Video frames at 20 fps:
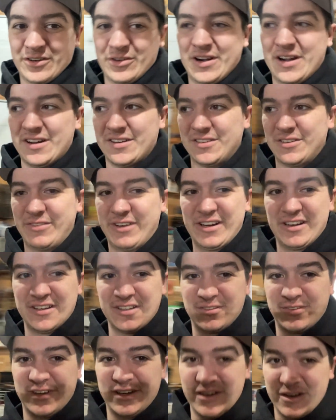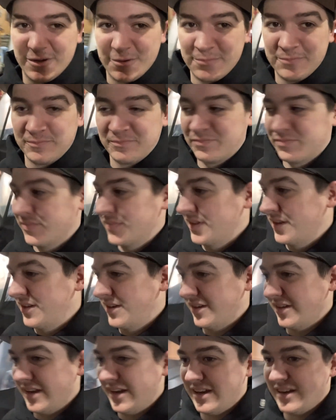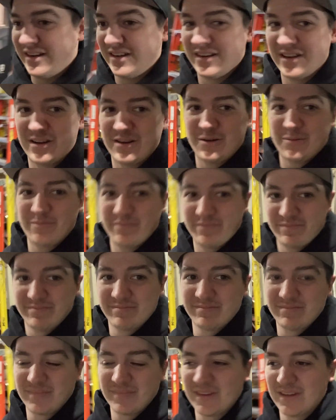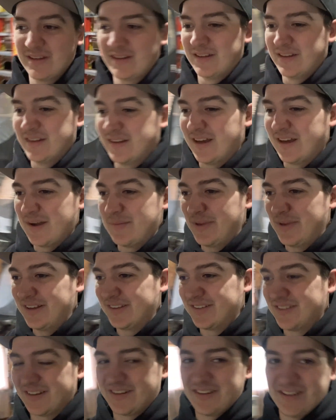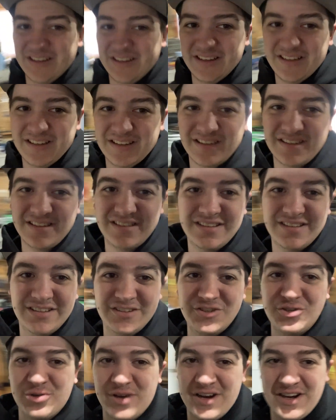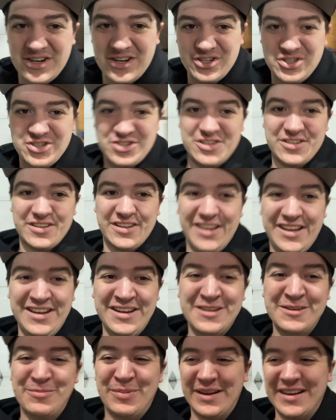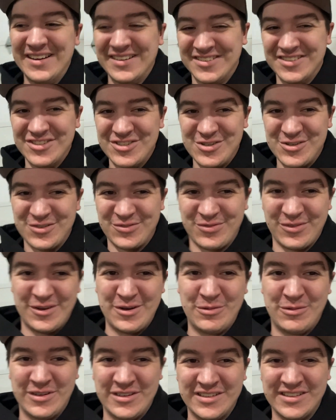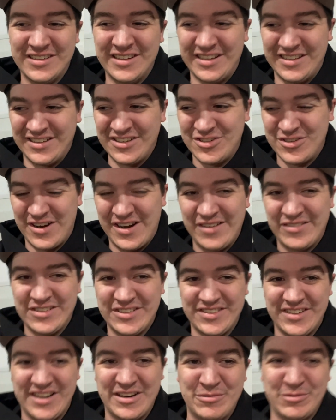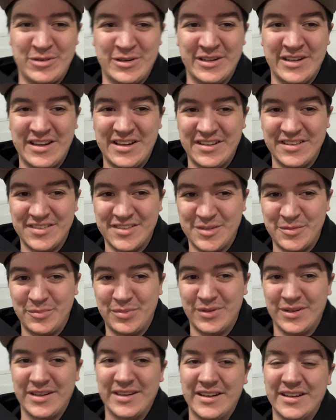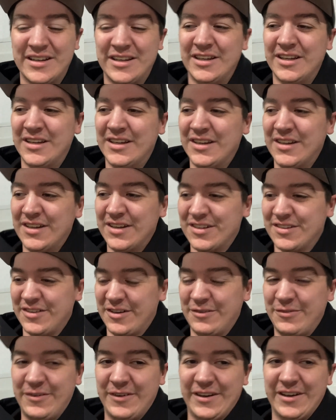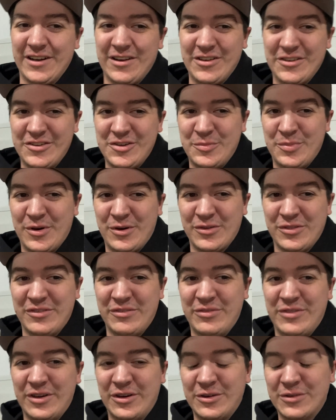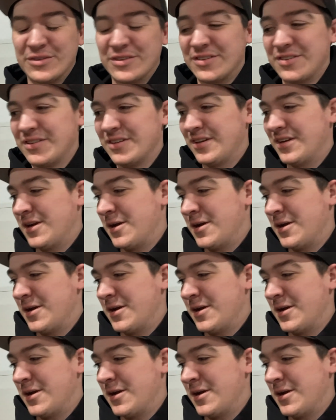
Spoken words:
Rocks and Valleys video, and I basically trashed the passenger's front one, and the driver's side one has some play. So I figure I'll do both of those.